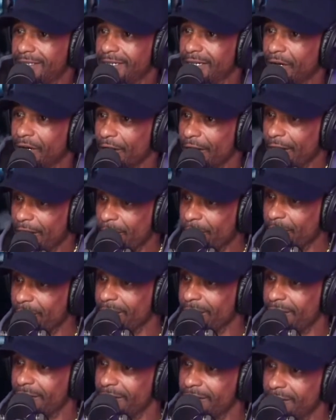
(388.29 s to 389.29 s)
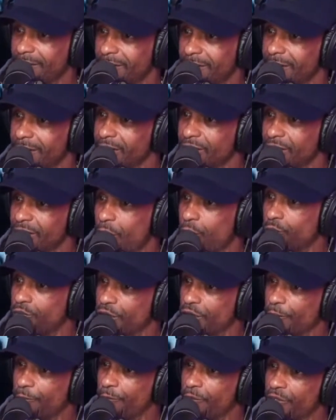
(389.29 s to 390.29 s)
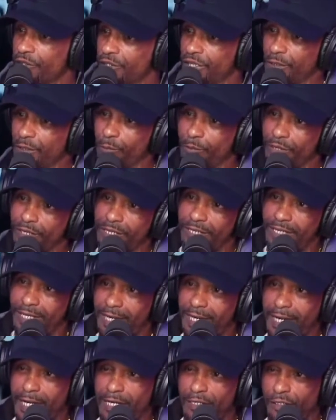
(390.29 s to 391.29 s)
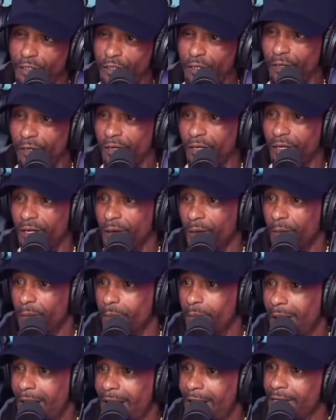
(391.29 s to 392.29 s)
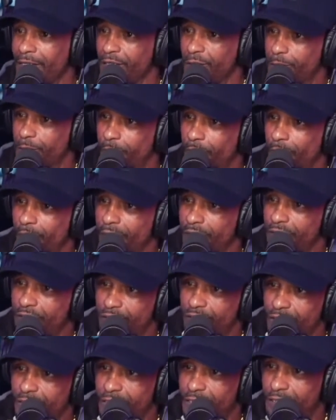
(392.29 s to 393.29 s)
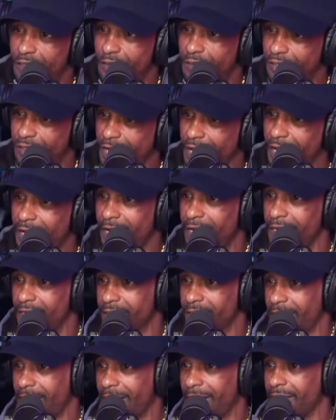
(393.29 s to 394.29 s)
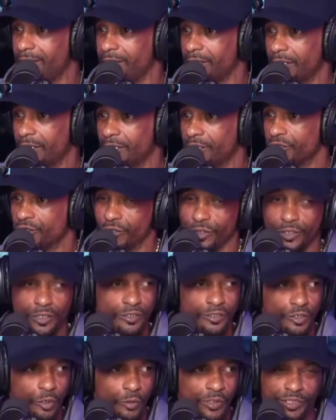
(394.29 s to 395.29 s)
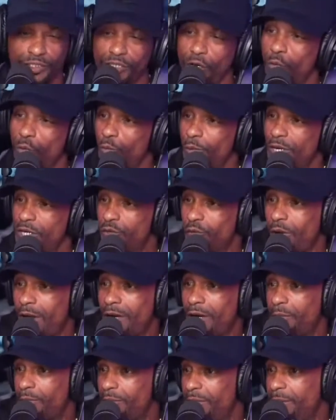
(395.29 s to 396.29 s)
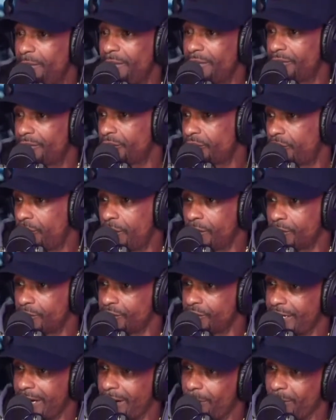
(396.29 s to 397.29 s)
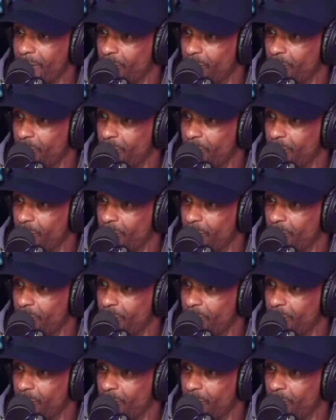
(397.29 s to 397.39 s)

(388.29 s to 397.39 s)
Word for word: Hearing this is no different than when the kids hear Molly's, Percocets, yeah. Xanax, yeah. Xanax. So, so, so we trying to mimic the culture. Now we yeah.